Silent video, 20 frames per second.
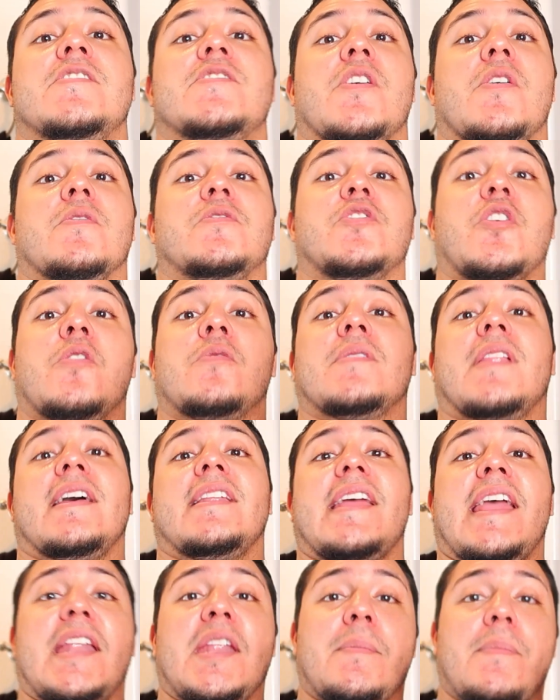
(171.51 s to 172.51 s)
So don't
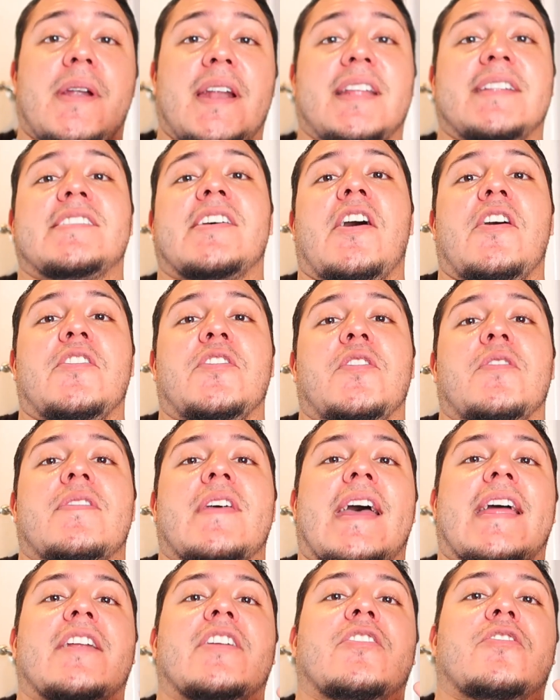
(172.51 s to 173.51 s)
let anybody tell
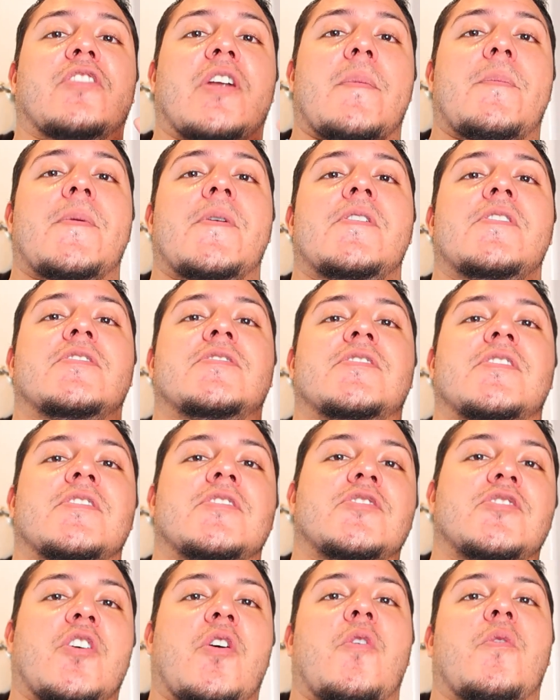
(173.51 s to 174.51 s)
you that grippers
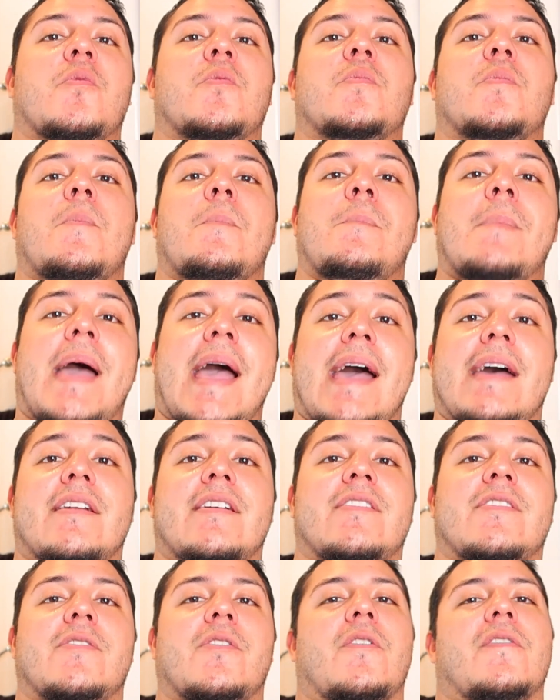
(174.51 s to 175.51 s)
don't
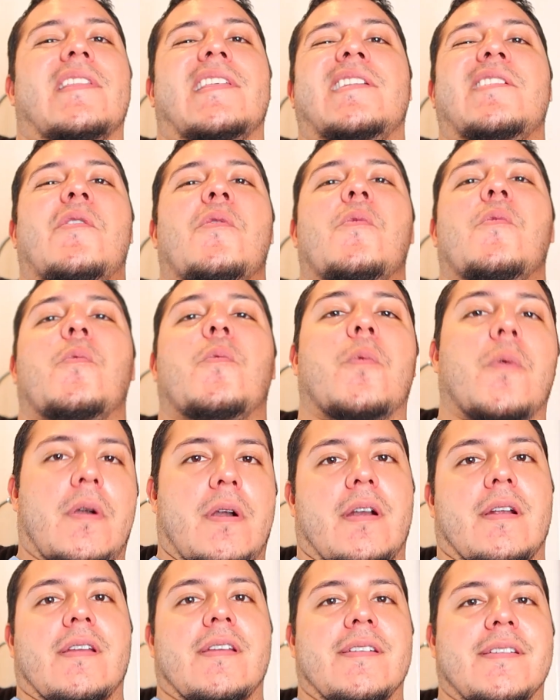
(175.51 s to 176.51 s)
matter or they don't
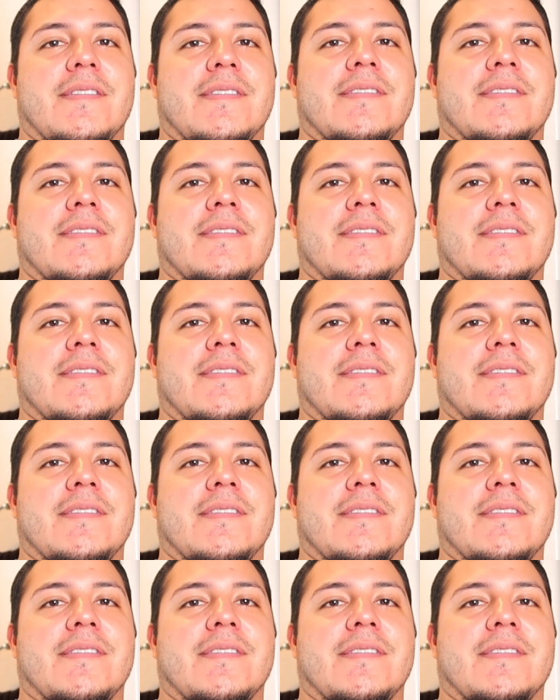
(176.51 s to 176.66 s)
work.